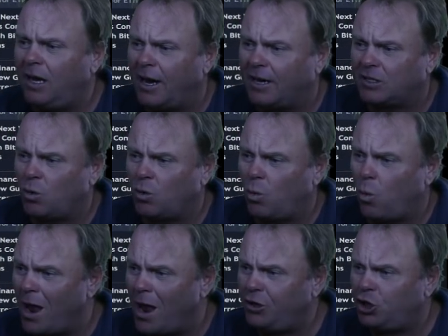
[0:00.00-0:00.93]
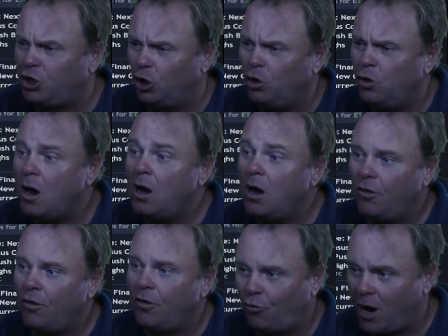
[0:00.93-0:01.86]
So 1, 2,
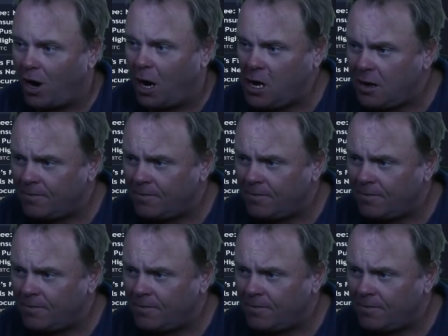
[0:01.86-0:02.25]
3.